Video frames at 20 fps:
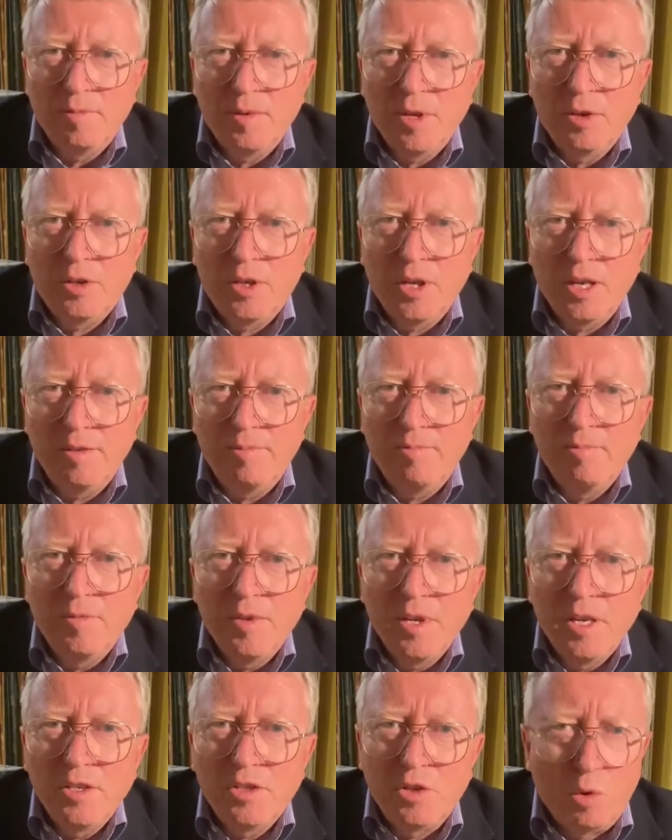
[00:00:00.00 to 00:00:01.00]
Okay,
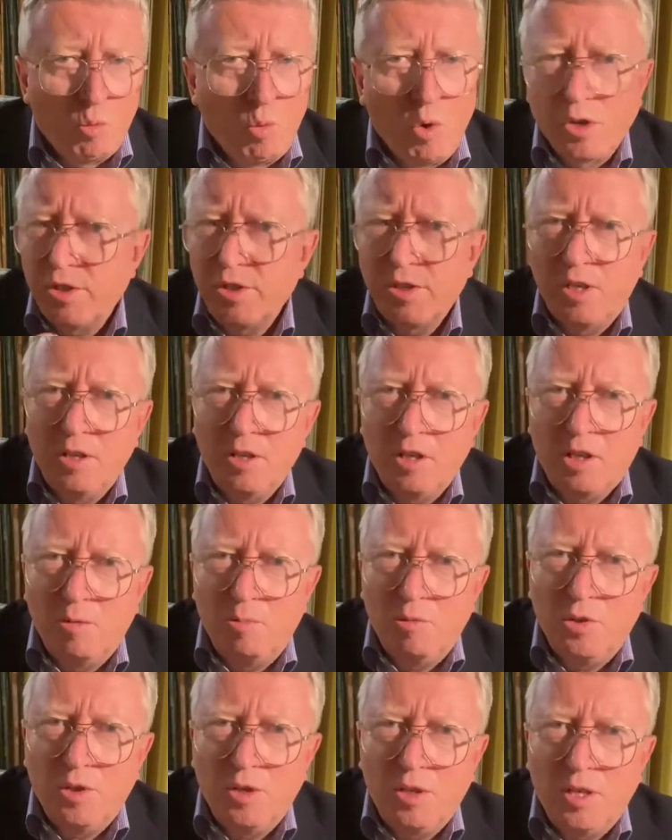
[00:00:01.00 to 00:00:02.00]
so it wasn't in the
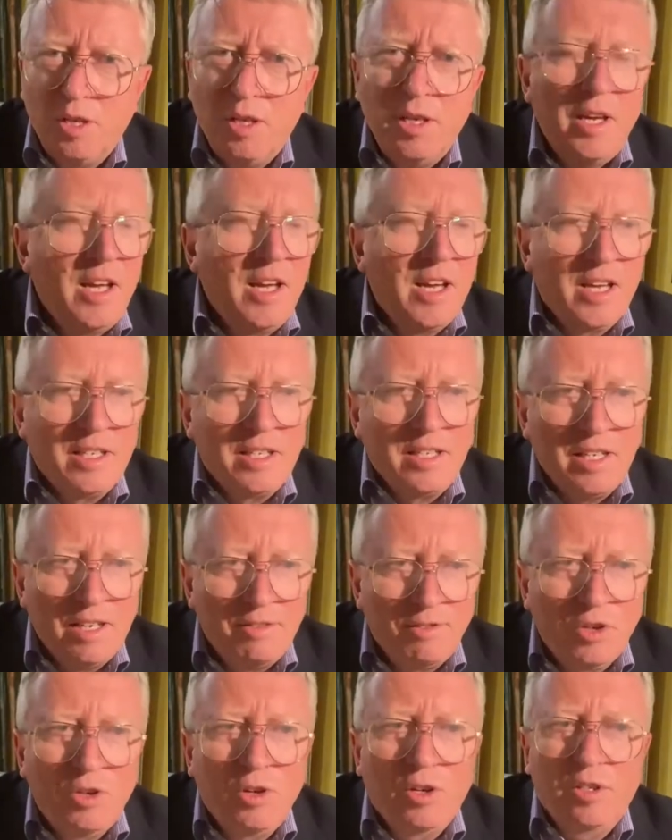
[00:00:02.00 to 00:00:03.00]
community, it
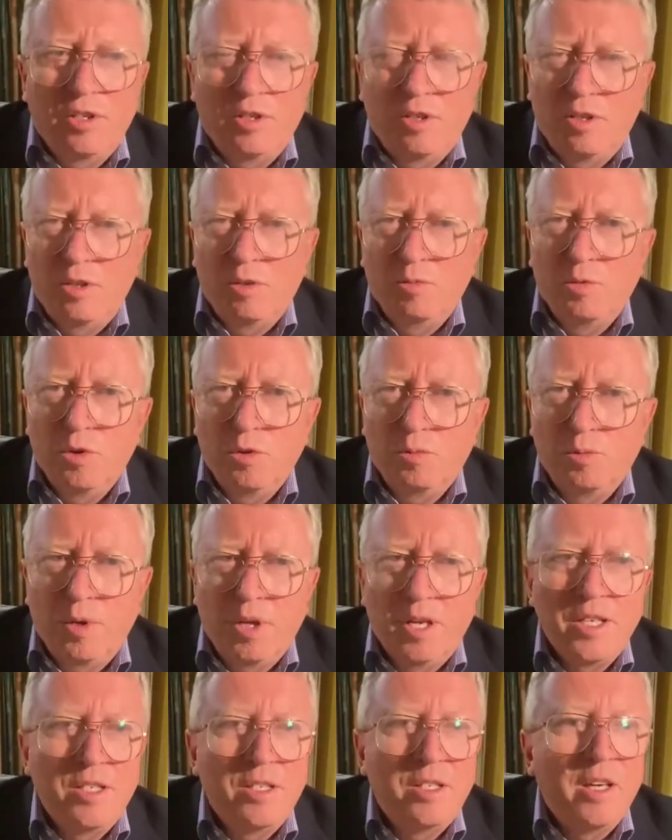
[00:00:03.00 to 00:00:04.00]
never got into the
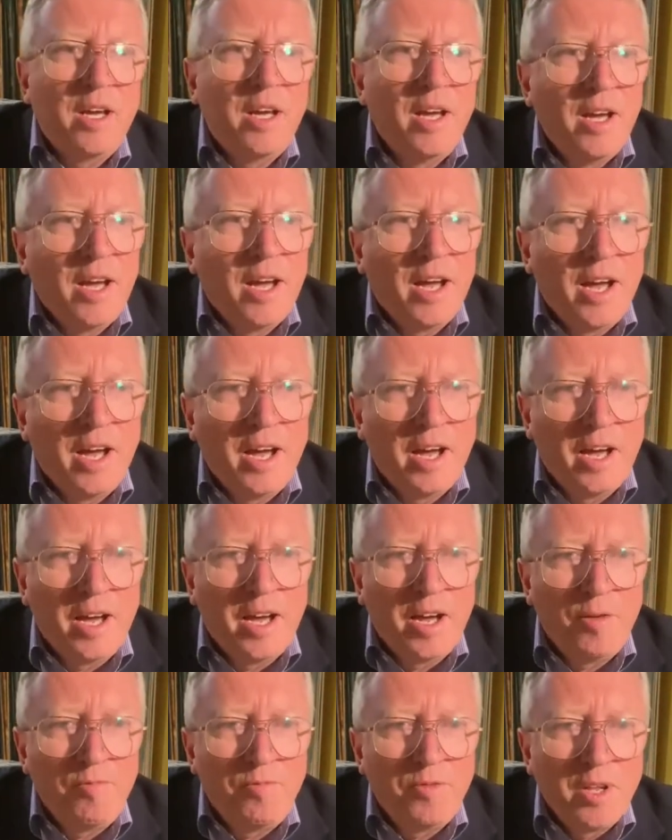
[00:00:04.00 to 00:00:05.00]
workplace,
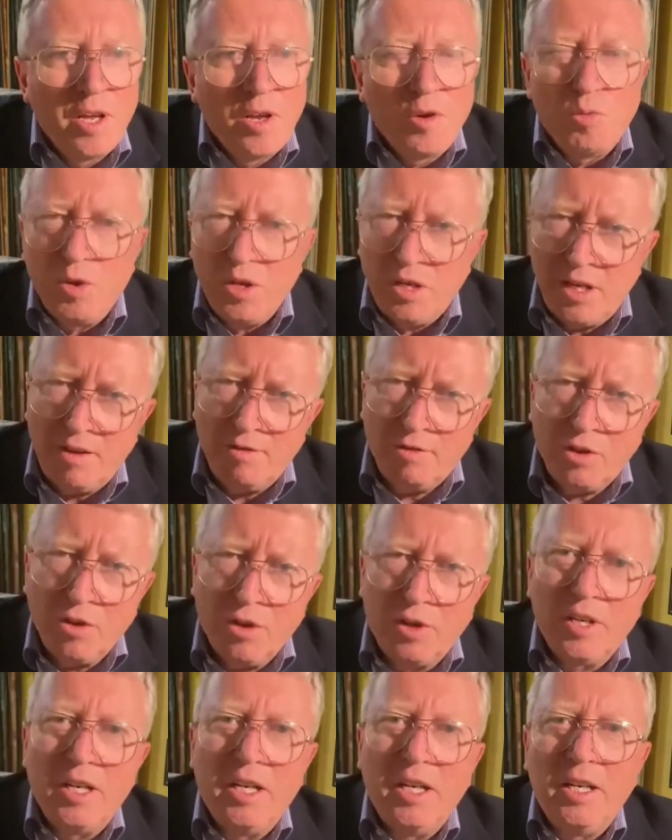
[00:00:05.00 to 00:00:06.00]
we never
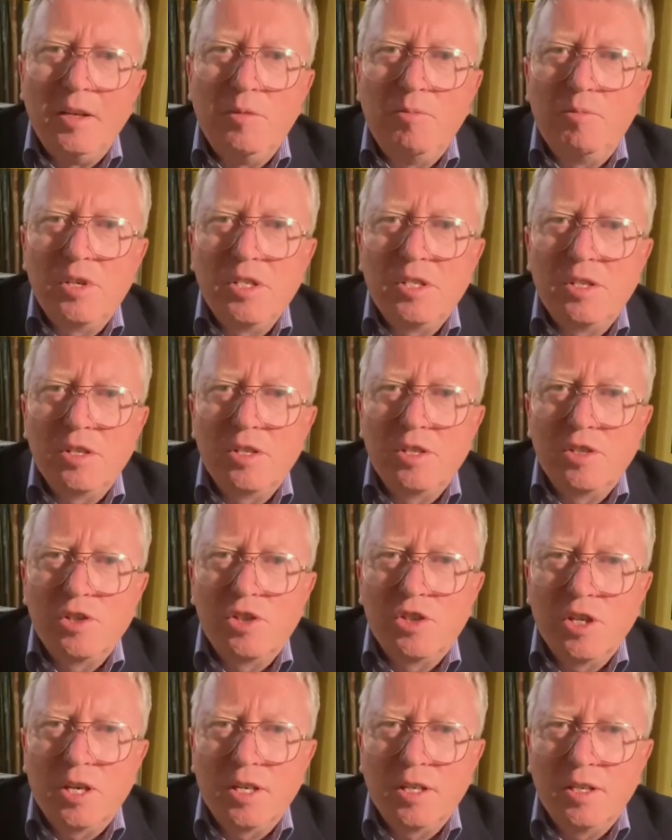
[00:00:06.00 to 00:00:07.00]
got any businesses
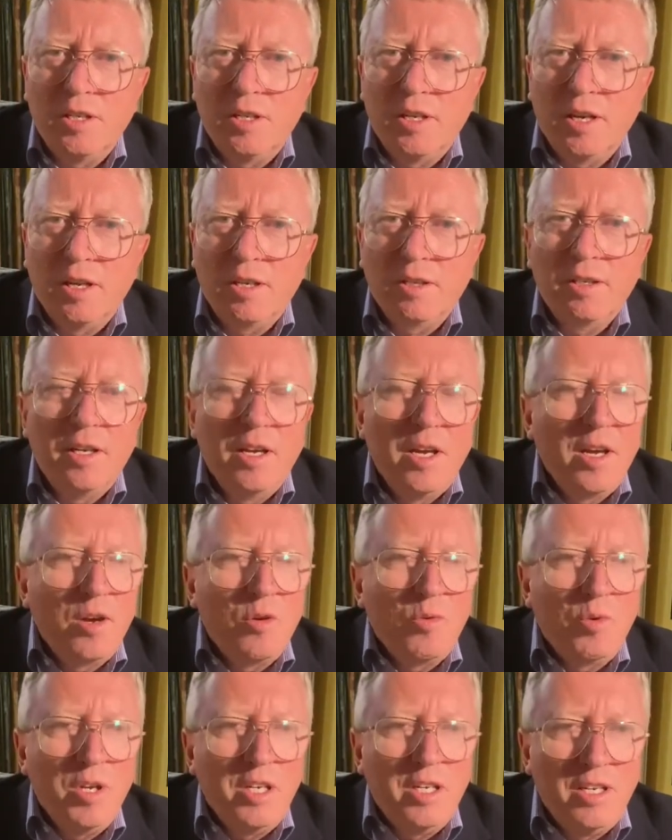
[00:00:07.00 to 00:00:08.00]
shutting down,
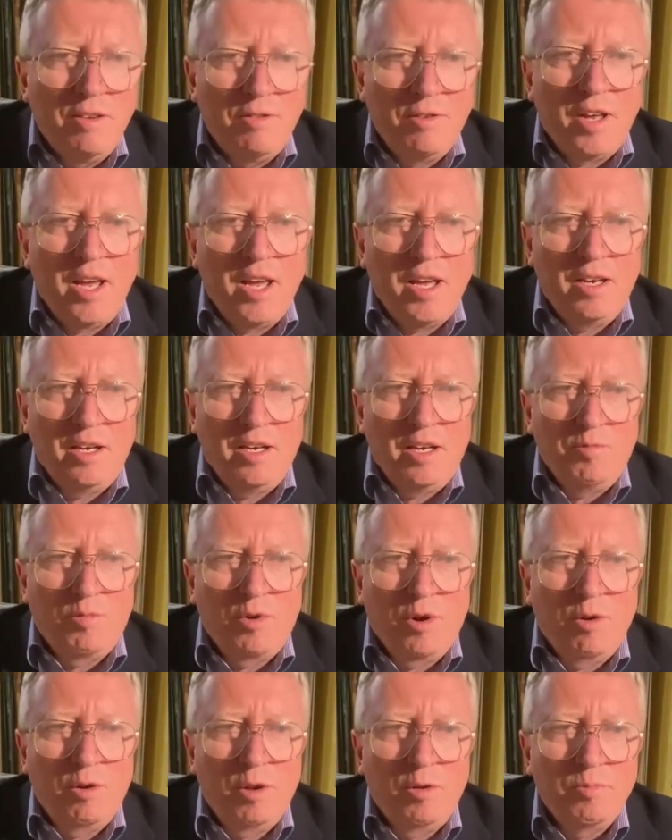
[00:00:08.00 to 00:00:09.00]
we never had any
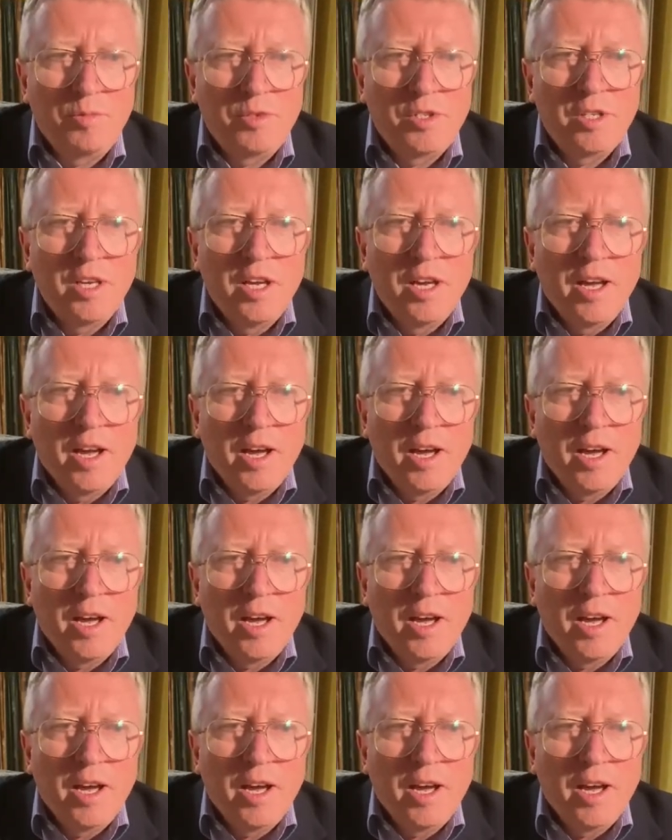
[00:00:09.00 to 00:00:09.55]
problems,